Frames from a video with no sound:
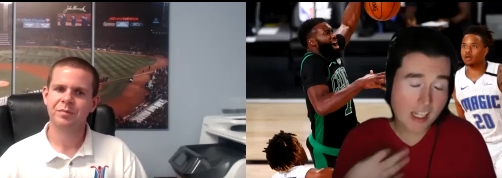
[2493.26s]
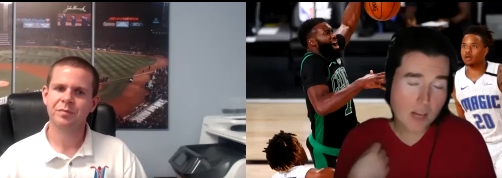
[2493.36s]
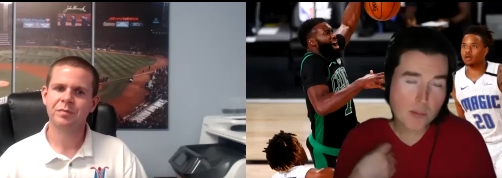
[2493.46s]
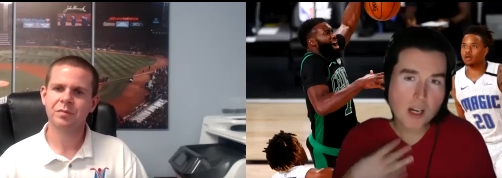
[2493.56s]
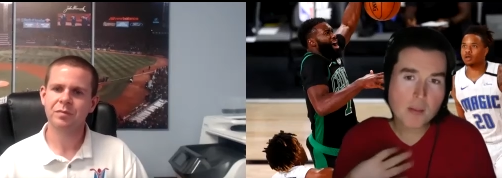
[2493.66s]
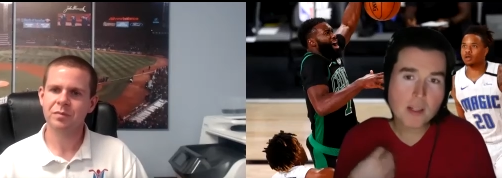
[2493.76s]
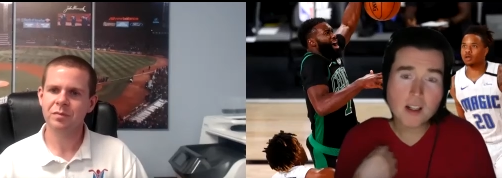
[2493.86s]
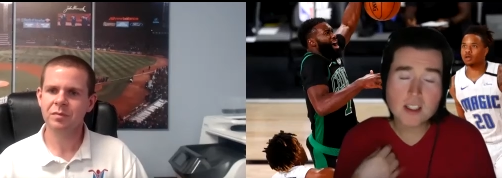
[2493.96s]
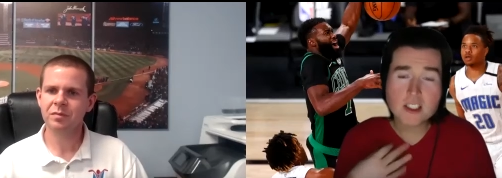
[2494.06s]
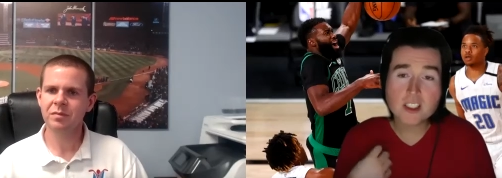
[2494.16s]
Speaker 1: at, but I mean,
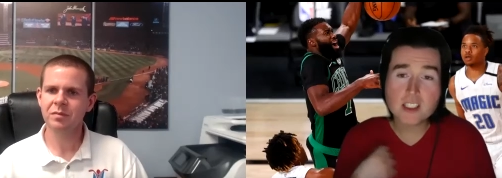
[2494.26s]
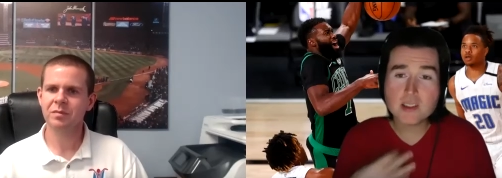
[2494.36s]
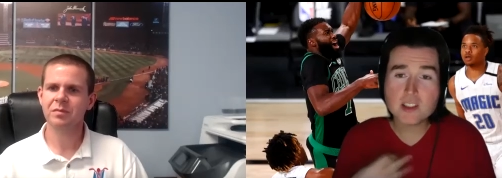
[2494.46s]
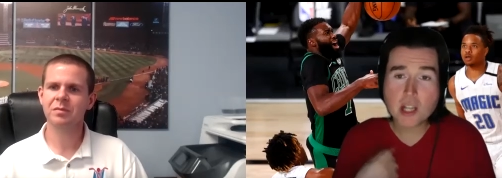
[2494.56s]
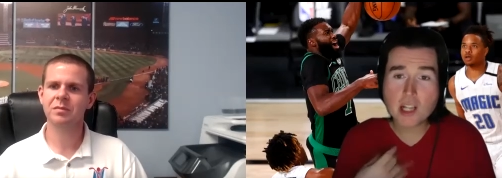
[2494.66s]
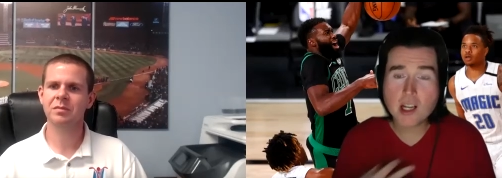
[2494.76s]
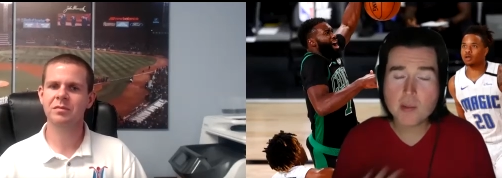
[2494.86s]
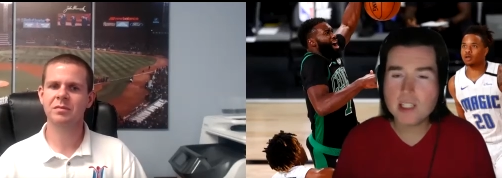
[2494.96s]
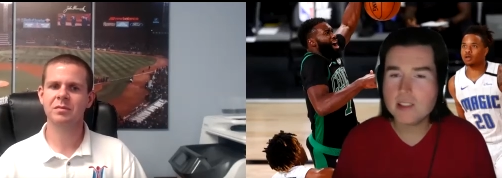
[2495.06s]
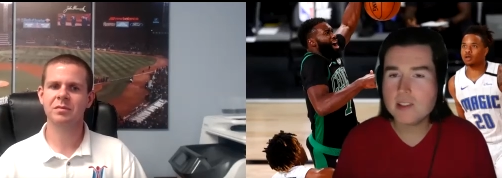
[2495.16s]
honestly, I
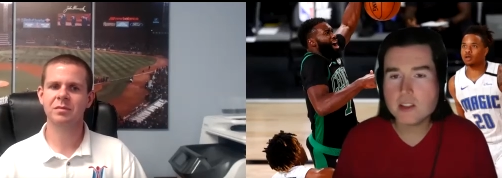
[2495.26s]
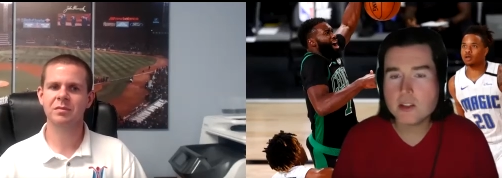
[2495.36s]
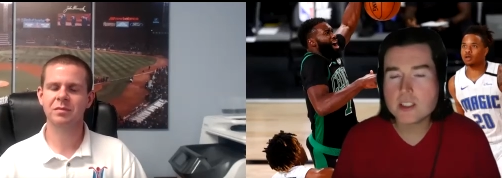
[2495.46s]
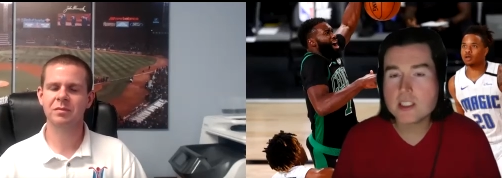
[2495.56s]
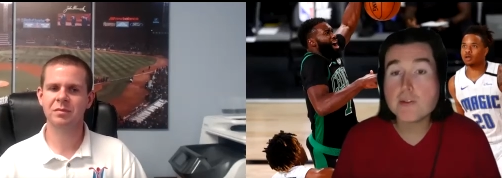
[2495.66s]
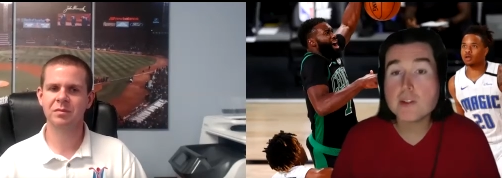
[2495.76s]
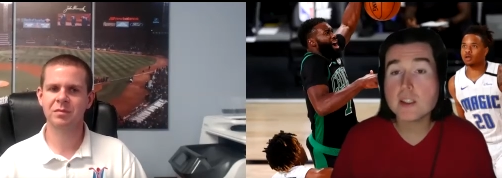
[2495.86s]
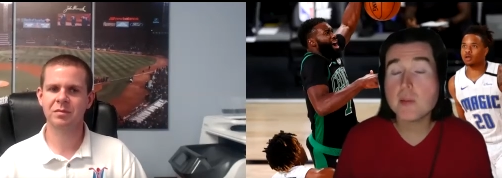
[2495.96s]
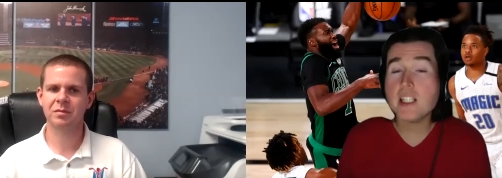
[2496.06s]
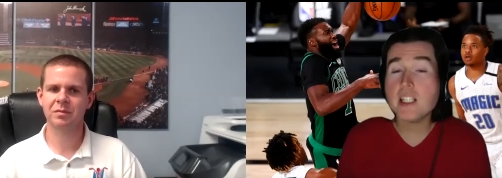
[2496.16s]
mean, there's a difference. I
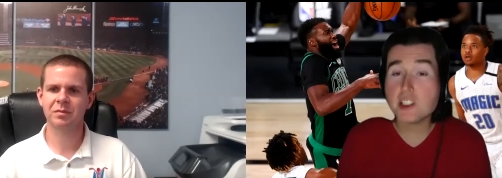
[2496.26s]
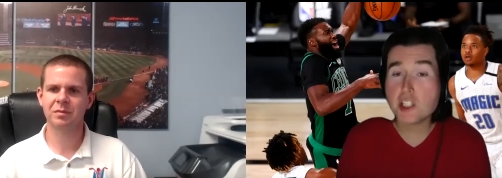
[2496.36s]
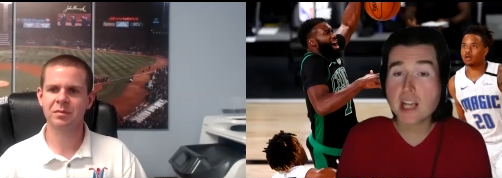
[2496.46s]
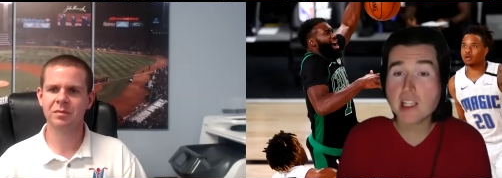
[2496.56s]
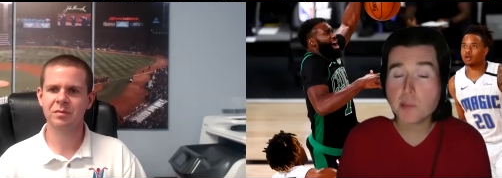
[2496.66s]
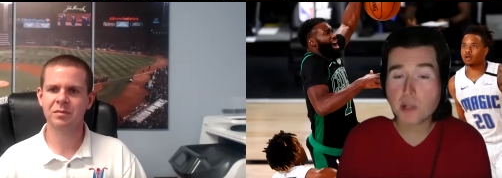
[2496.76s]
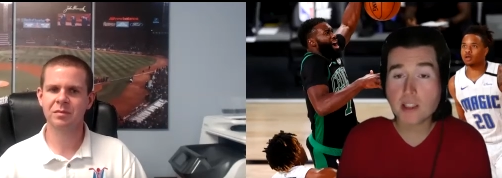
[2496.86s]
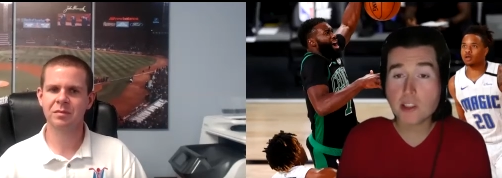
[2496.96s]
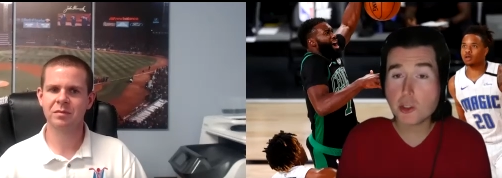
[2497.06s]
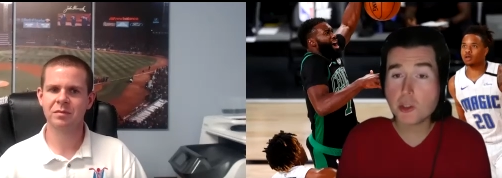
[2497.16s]
mean, is Jackie Bradley
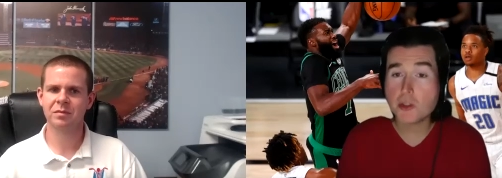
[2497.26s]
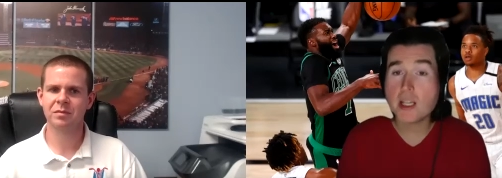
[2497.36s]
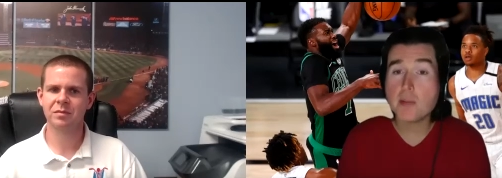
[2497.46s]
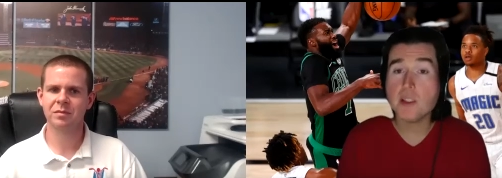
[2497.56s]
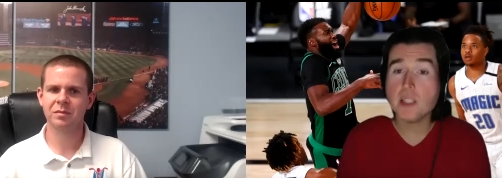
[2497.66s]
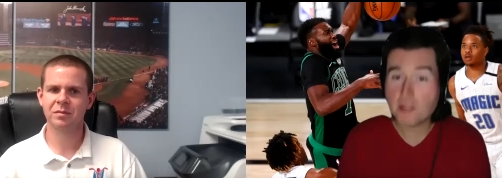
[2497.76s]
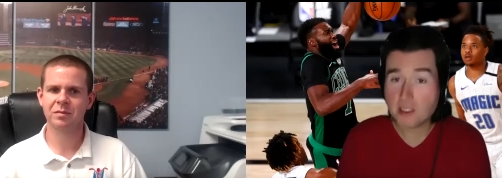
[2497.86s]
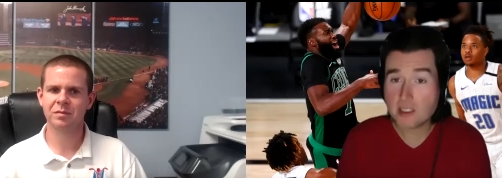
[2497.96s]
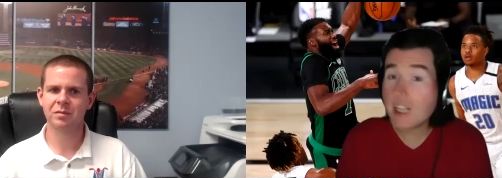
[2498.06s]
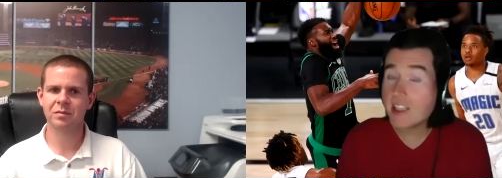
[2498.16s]
Jr. that
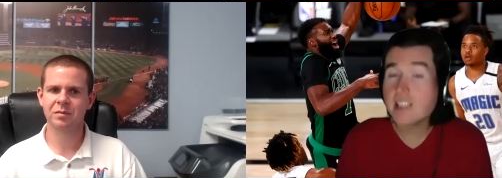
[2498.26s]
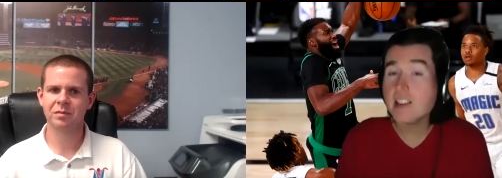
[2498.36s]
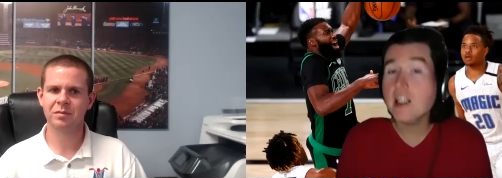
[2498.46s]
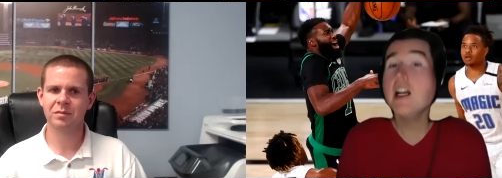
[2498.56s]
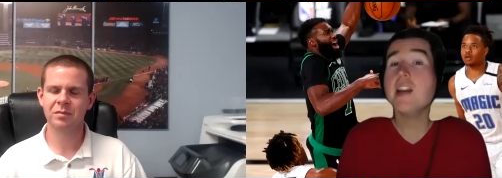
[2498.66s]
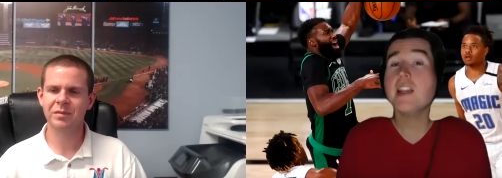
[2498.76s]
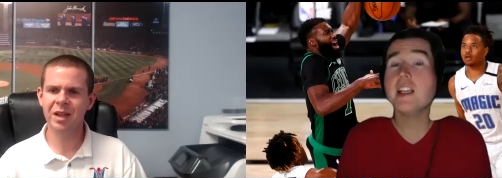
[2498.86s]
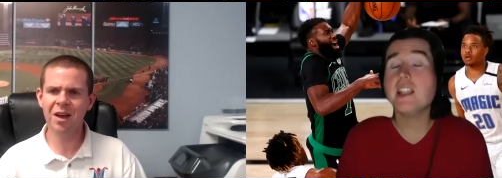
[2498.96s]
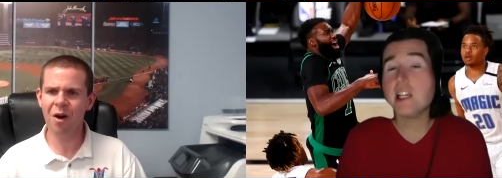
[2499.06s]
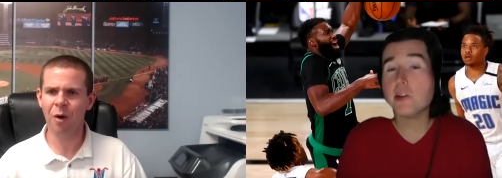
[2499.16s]
beloved? I think I think
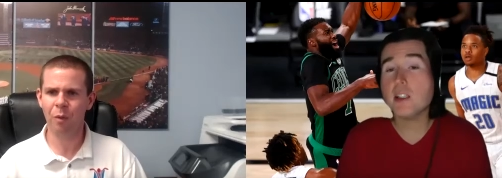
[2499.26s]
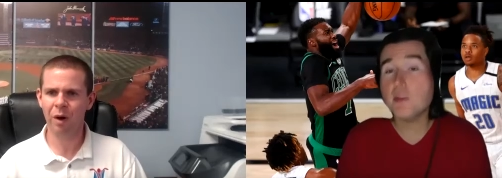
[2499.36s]
getting no. rid of